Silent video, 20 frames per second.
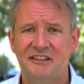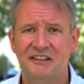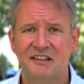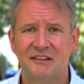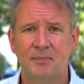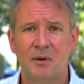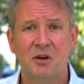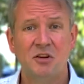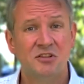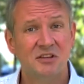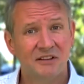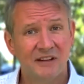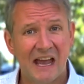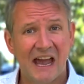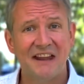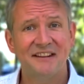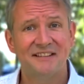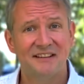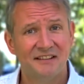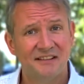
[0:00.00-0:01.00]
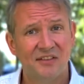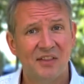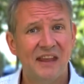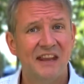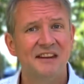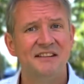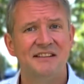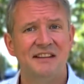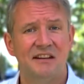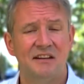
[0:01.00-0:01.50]
exposure to assets they
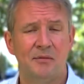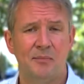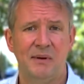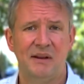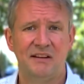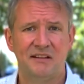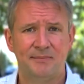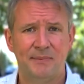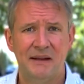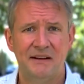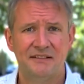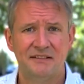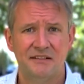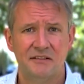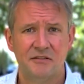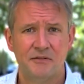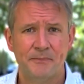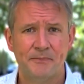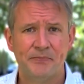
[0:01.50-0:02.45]
consider to be expensive.